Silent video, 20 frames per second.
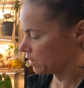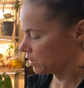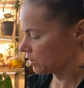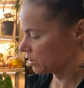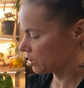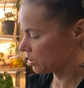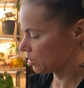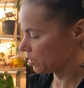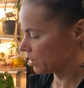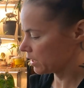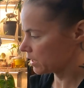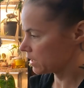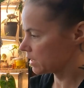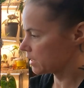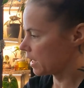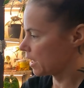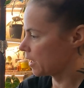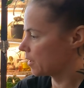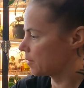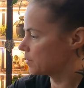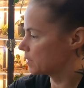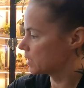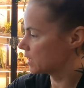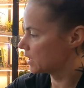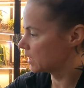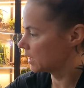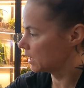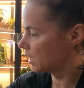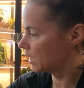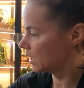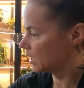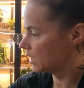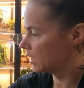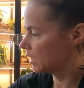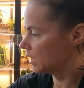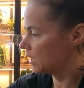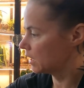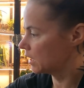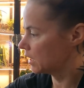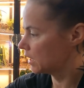short stems in
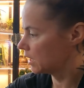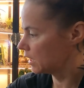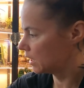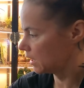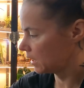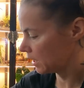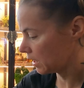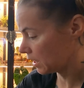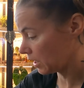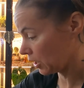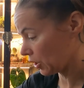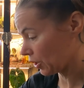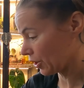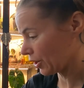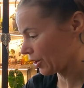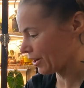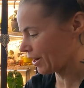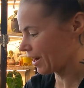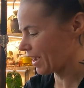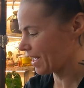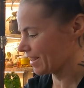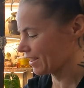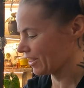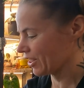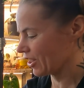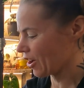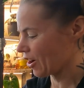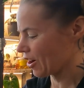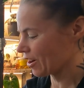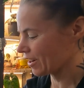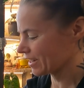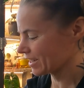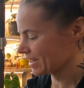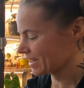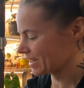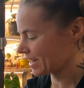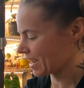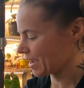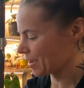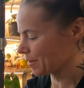here and long
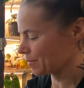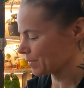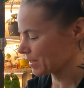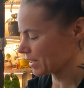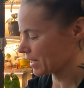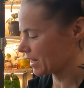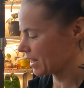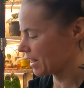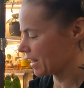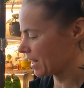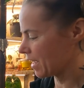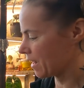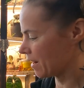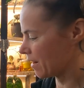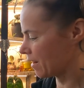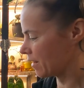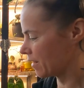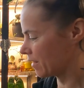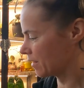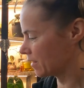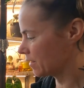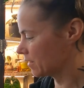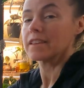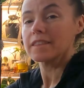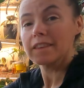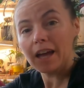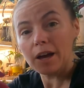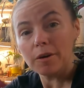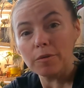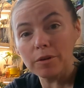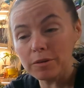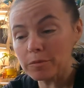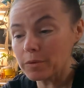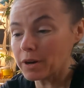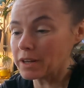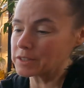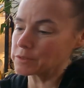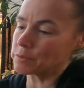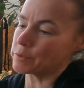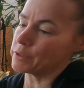stems in there. That one
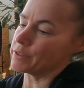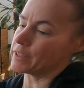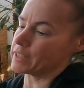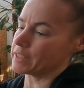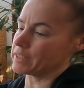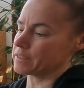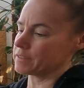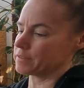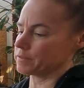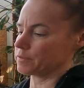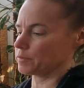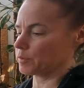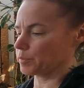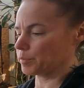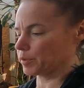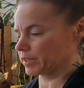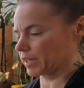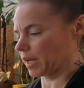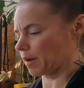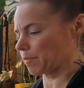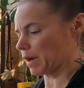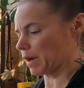was rooted. Put that